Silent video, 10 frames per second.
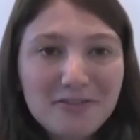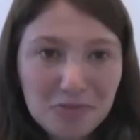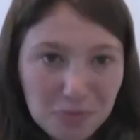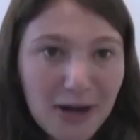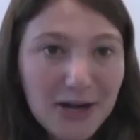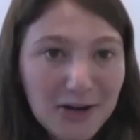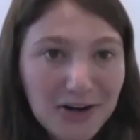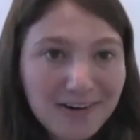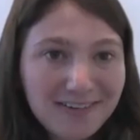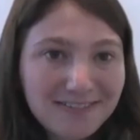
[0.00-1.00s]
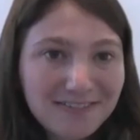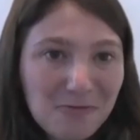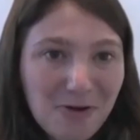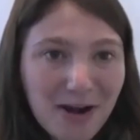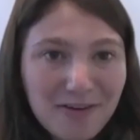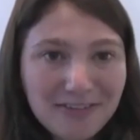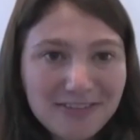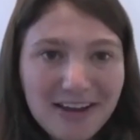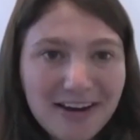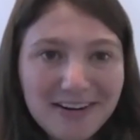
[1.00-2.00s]
greater when I'm out
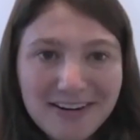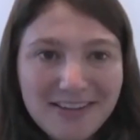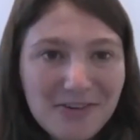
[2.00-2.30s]
there in the